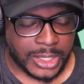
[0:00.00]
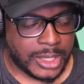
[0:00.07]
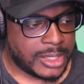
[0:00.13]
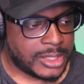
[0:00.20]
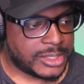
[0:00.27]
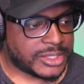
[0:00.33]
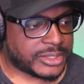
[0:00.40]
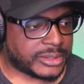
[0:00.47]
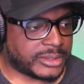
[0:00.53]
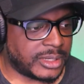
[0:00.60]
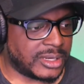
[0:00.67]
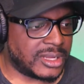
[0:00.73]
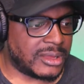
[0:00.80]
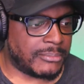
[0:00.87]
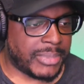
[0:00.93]

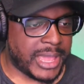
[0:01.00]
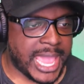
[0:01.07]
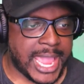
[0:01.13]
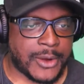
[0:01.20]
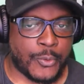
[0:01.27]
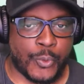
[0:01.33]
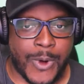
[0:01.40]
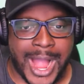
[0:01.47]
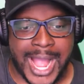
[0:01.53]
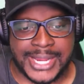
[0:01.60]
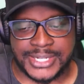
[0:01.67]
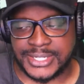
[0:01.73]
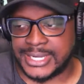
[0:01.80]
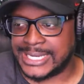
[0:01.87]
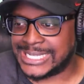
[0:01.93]
Stood back,
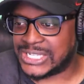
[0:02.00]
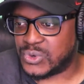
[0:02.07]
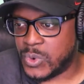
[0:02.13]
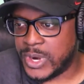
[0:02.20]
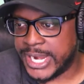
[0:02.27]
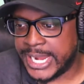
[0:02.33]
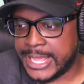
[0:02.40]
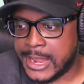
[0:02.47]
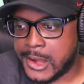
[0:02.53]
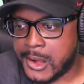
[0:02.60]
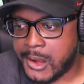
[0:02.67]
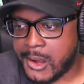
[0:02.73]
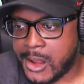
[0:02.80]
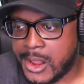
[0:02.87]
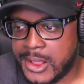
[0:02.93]
watched, and tweeted.
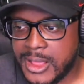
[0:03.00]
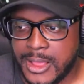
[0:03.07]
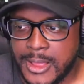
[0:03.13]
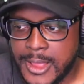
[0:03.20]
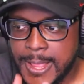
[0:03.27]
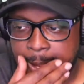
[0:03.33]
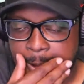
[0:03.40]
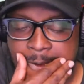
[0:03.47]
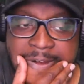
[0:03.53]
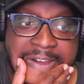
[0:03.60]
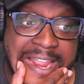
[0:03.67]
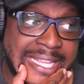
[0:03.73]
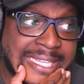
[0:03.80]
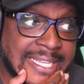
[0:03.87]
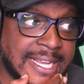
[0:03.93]

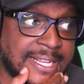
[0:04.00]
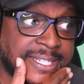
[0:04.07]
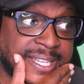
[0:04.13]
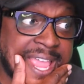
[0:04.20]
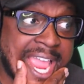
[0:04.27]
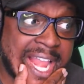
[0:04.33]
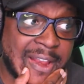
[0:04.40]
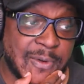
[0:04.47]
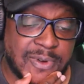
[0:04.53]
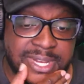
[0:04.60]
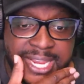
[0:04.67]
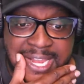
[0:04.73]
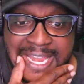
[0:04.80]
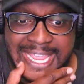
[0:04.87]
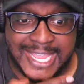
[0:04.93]
That's exactly what they
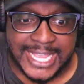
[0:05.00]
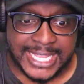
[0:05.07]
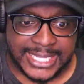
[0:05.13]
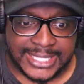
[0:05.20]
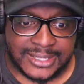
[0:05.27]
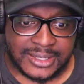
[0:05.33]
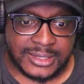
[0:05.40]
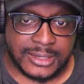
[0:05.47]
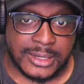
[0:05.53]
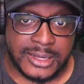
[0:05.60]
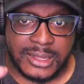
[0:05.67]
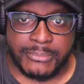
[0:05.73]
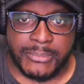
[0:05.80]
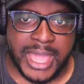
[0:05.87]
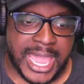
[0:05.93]
did.
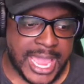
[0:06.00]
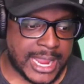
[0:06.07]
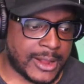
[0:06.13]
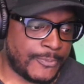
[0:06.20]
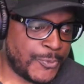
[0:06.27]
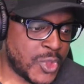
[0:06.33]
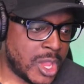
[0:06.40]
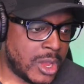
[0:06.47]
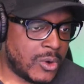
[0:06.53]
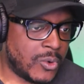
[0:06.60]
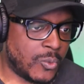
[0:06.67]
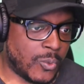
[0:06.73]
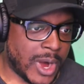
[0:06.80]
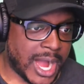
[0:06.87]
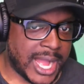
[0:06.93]
Stood back,
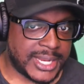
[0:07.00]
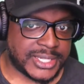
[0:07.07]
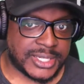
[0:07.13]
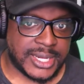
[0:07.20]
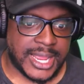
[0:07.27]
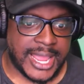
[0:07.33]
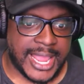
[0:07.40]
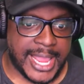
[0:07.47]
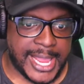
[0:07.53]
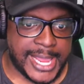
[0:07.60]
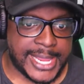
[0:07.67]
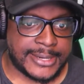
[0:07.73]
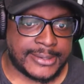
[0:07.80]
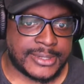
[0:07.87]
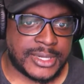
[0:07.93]
watched,
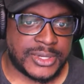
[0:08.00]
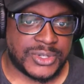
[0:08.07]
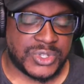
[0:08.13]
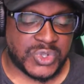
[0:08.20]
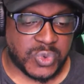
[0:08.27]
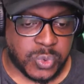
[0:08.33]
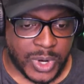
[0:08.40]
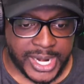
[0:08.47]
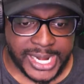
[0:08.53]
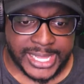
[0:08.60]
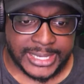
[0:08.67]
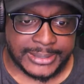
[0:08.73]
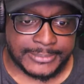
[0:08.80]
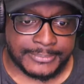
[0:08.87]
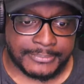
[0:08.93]
and tweeted,
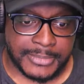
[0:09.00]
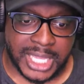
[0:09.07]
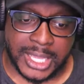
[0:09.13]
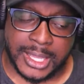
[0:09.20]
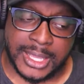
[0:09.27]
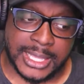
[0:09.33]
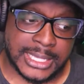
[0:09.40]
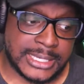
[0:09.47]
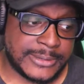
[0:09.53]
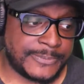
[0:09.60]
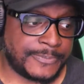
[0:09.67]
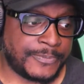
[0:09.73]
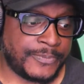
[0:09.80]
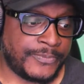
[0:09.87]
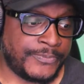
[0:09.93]
man.
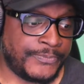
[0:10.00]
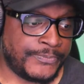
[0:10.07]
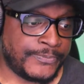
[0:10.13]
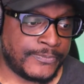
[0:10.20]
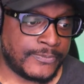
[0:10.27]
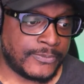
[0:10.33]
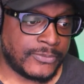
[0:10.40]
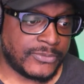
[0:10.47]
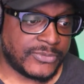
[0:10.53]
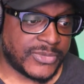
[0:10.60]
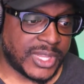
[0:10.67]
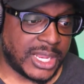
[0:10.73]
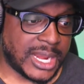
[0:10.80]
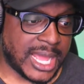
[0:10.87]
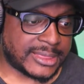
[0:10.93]

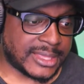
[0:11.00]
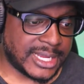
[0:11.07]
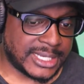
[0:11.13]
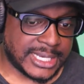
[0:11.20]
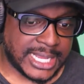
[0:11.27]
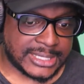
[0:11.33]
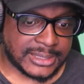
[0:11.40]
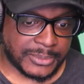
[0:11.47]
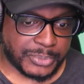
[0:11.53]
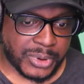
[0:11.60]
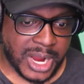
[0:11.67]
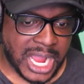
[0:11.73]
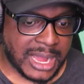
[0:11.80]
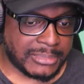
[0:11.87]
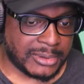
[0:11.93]
And I think that's a
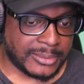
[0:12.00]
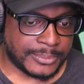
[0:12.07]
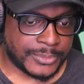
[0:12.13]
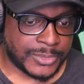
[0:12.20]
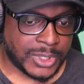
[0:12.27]
problem